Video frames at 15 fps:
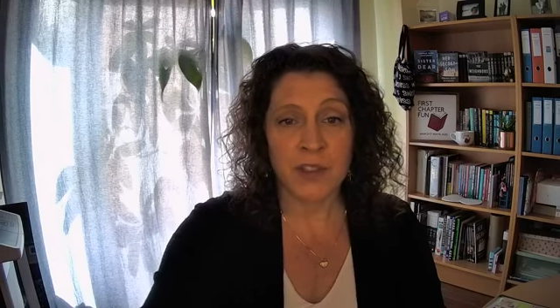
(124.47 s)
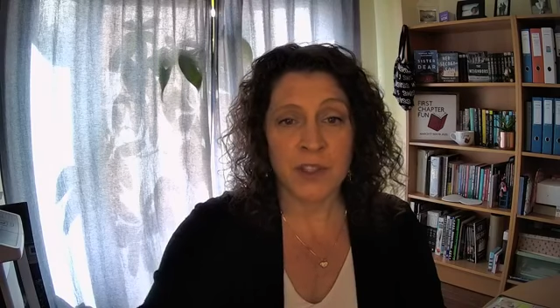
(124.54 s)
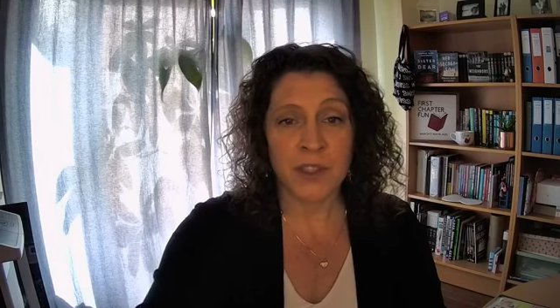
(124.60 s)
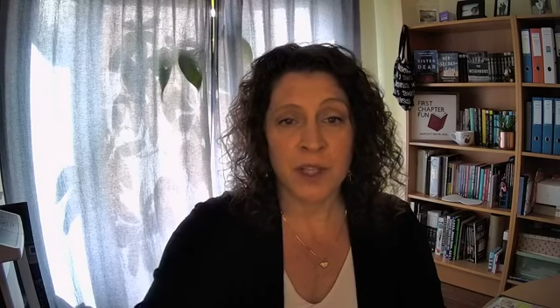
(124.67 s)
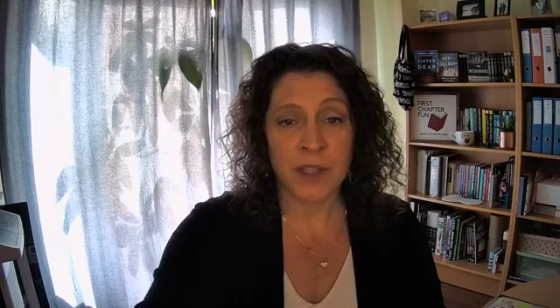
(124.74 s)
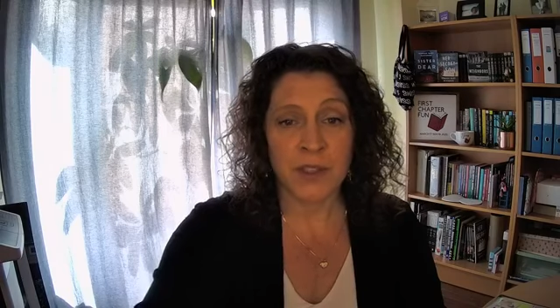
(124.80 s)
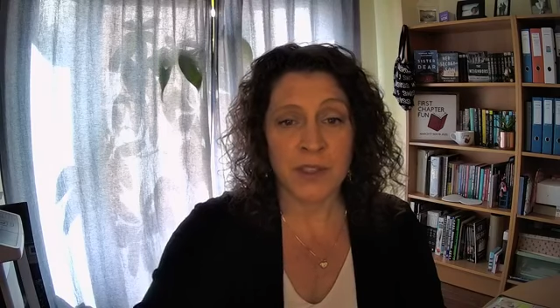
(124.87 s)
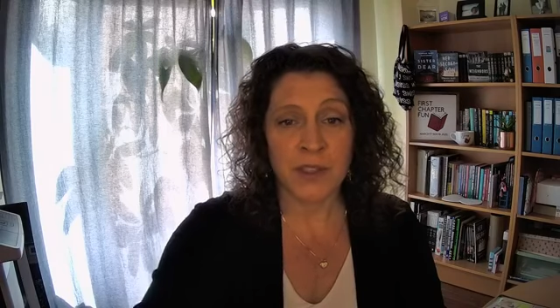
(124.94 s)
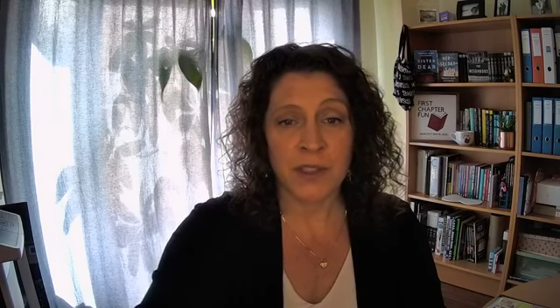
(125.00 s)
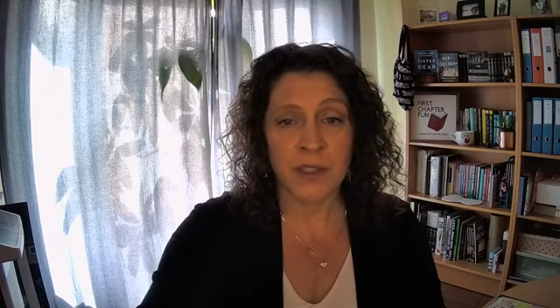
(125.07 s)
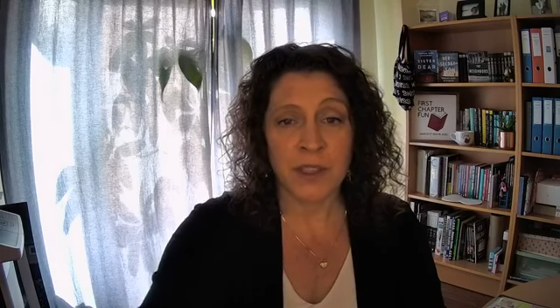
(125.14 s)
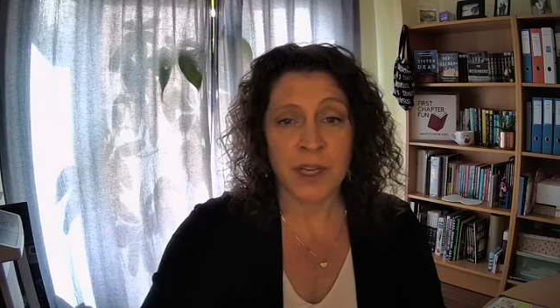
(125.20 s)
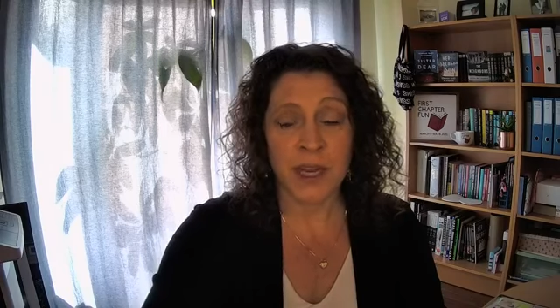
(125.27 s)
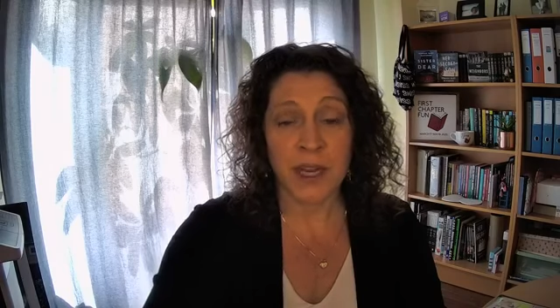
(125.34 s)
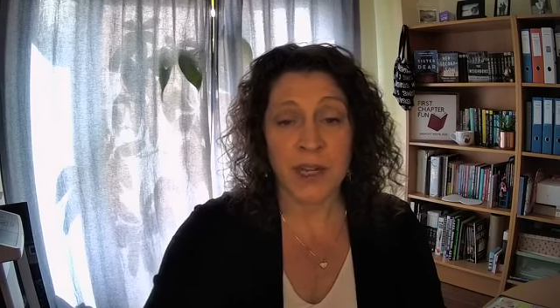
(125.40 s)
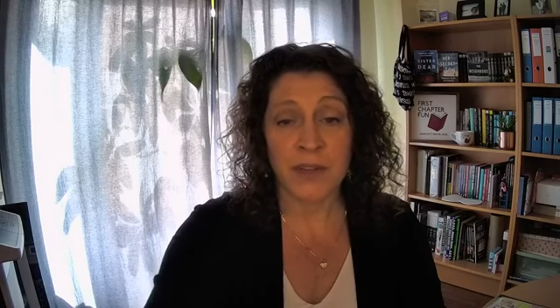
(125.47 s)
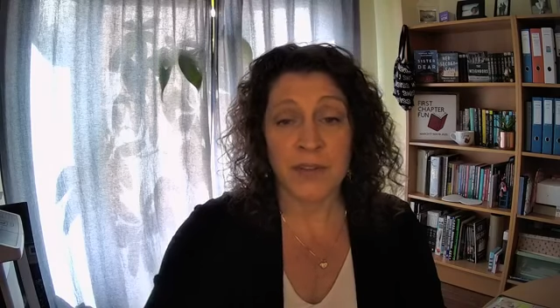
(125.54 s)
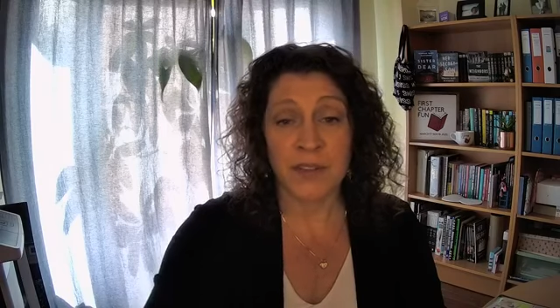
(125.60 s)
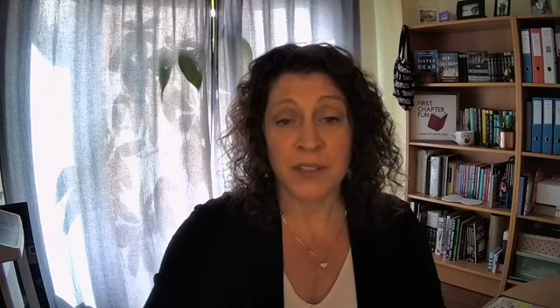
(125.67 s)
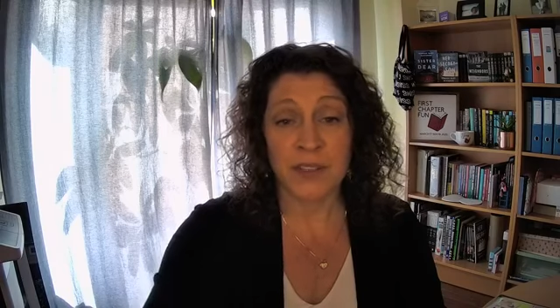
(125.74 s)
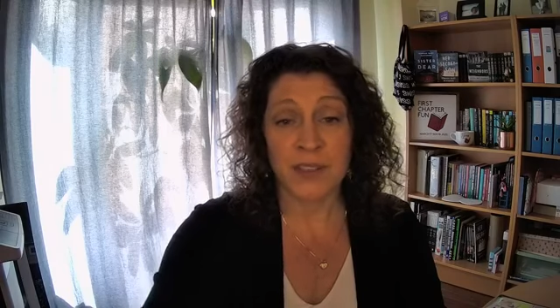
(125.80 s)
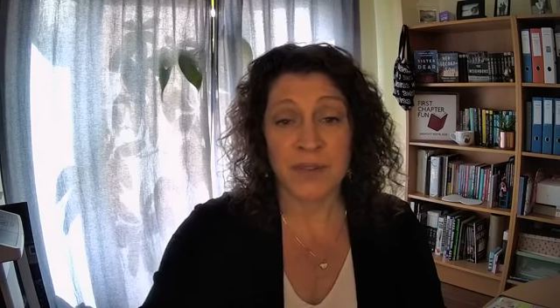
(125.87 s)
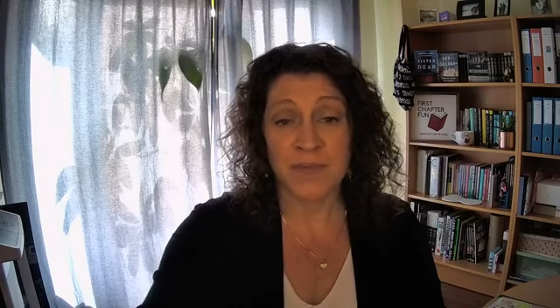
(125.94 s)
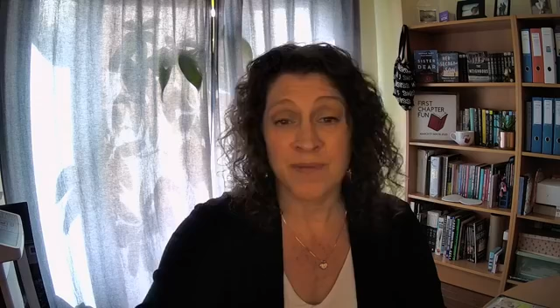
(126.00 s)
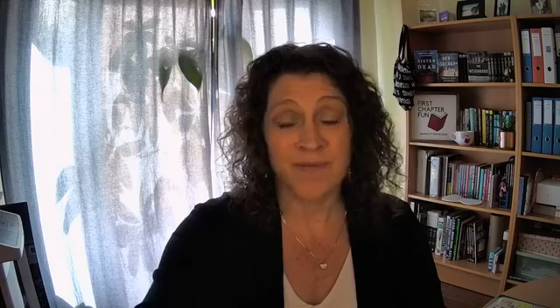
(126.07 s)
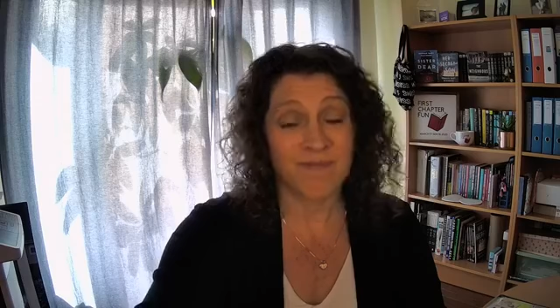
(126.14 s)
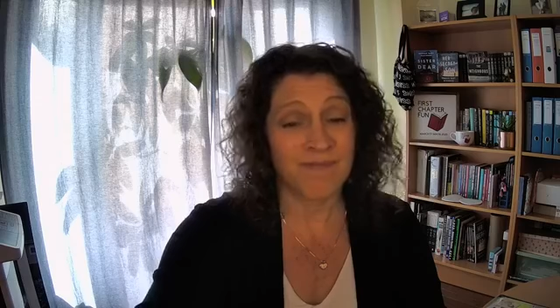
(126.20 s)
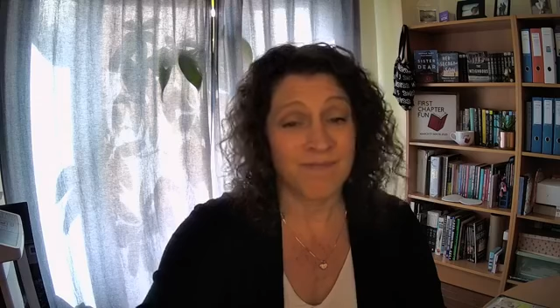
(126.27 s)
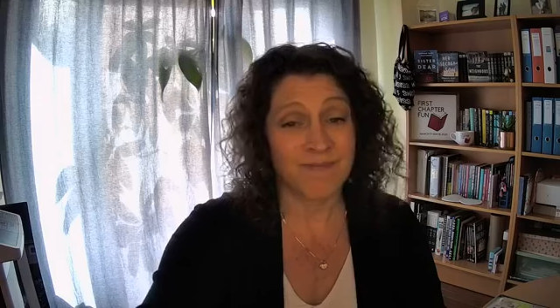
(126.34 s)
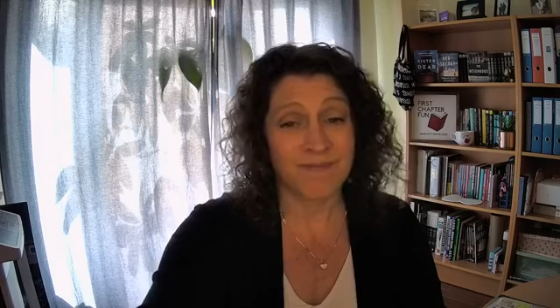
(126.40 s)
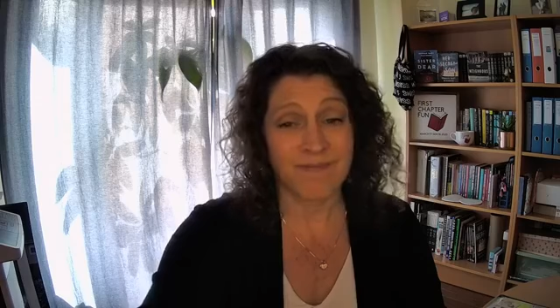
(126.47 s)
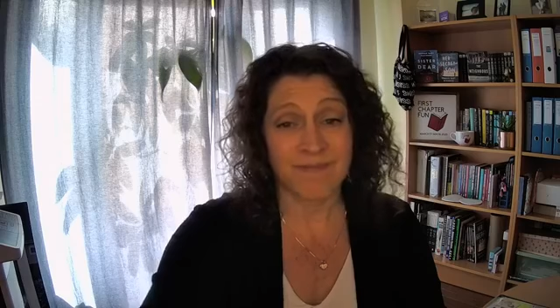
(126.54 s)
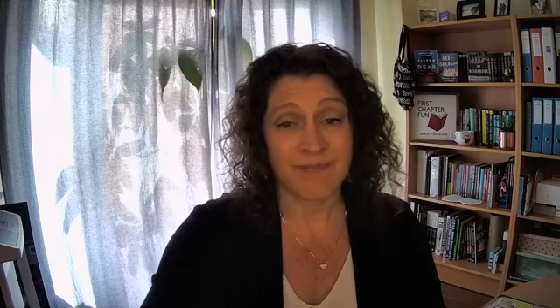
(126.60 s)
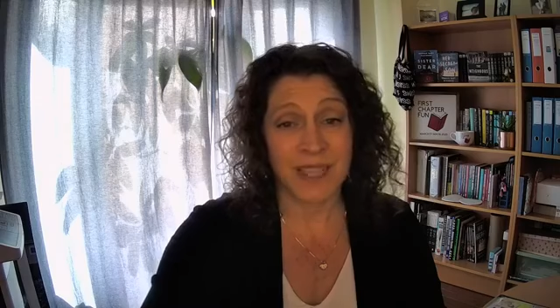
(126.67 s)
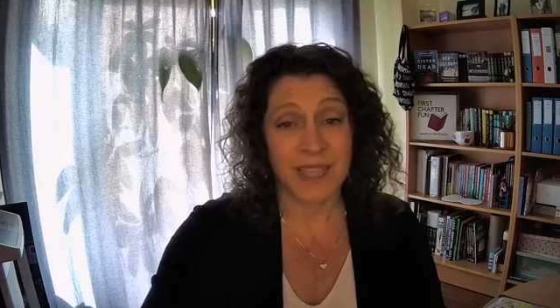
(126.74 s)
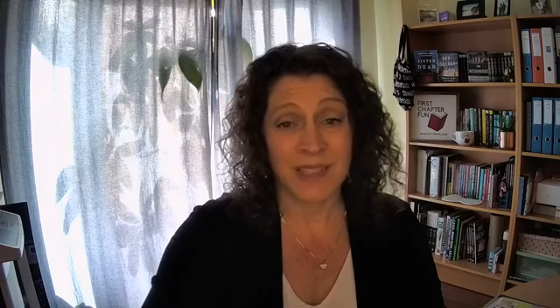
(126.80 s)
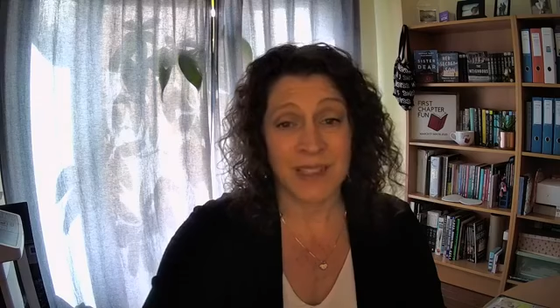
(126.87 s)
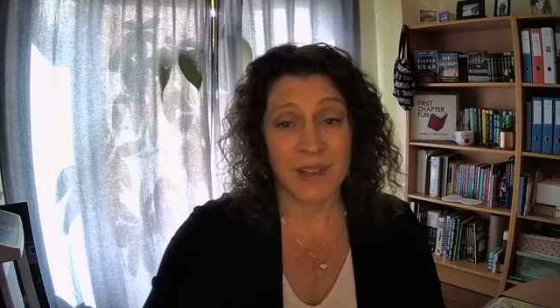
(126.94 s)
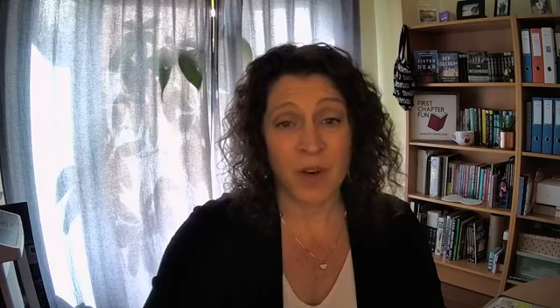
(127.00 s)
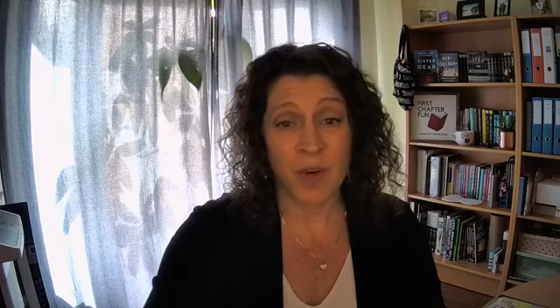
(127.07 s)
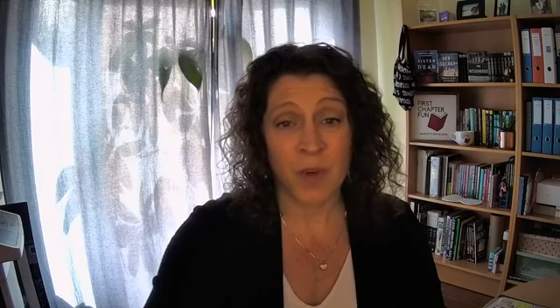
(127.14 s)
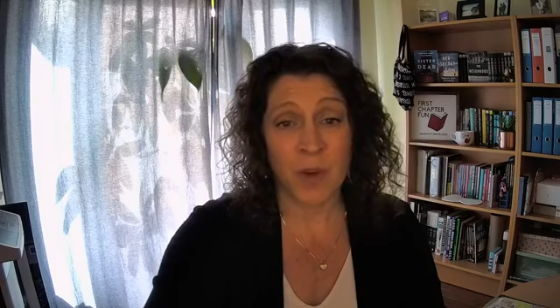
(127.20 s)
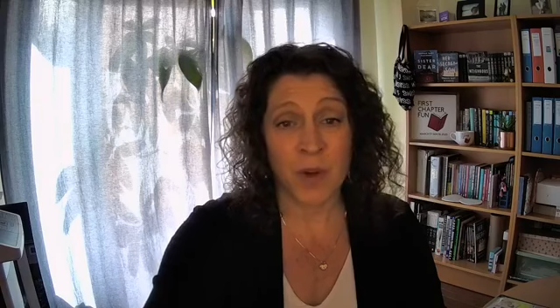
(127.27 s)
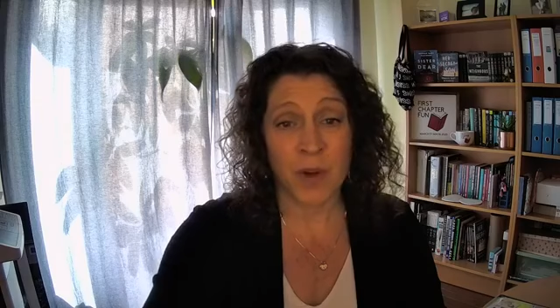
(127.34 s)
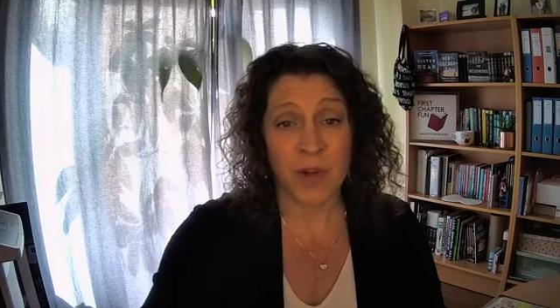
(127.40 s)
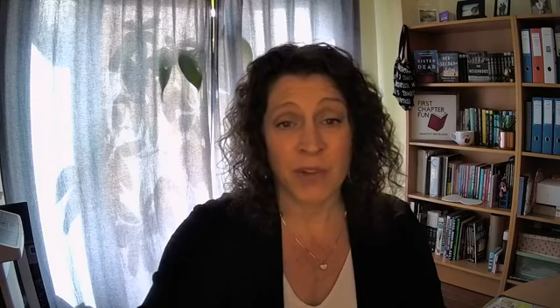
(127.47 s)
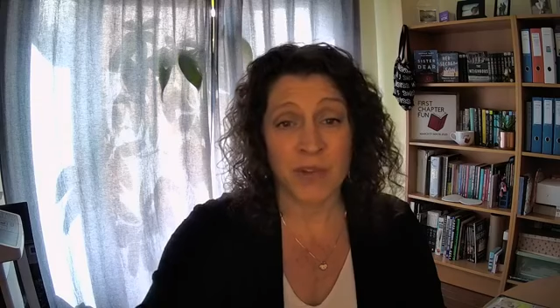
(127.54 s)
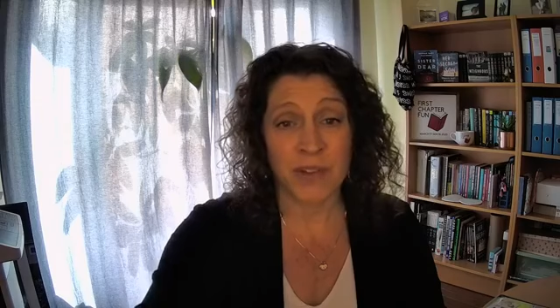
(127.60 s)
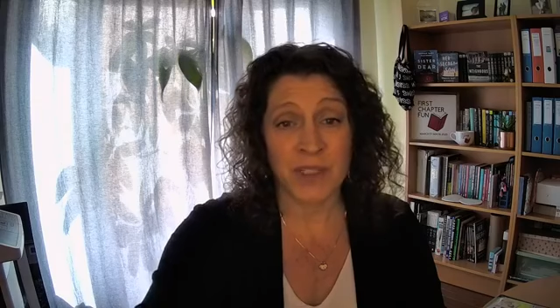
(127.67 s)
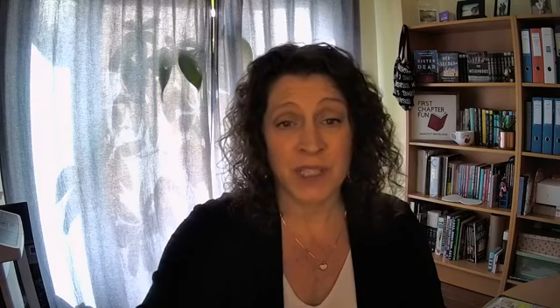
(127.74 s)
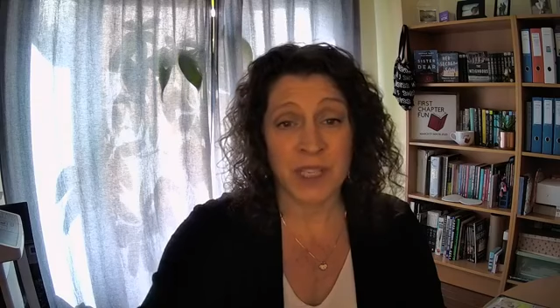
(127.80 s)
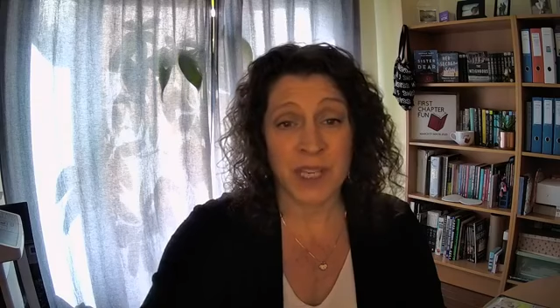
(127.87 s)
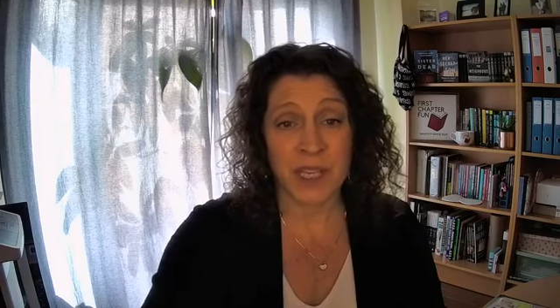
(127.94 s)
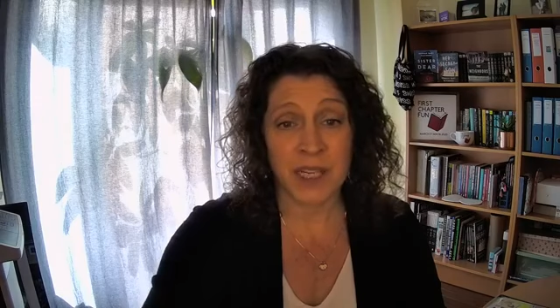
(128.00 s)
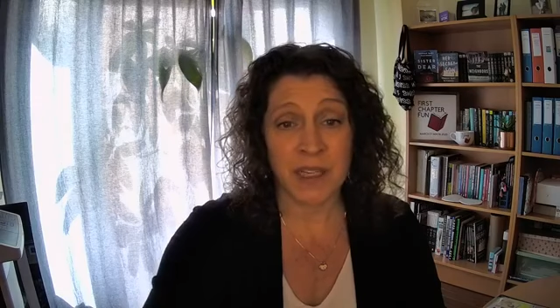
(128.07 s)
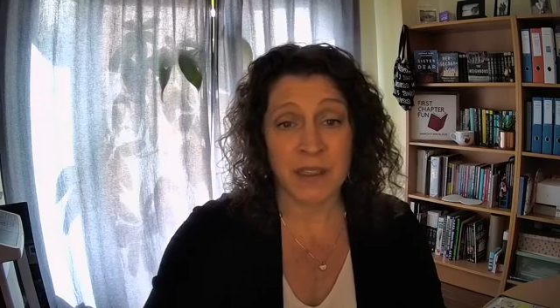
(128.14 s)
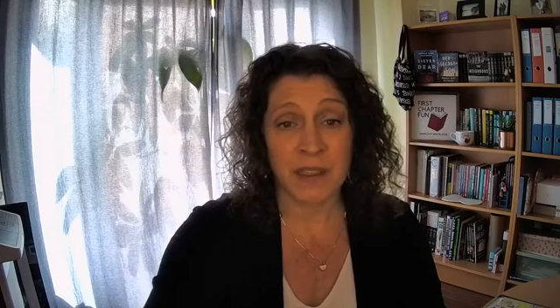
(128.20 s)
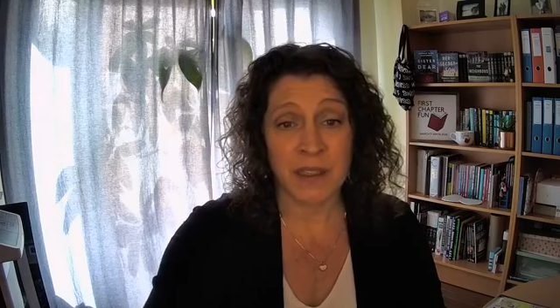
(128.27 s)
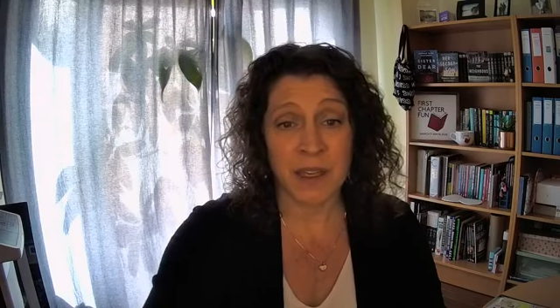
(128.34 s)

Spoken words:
just going to have to not work for today.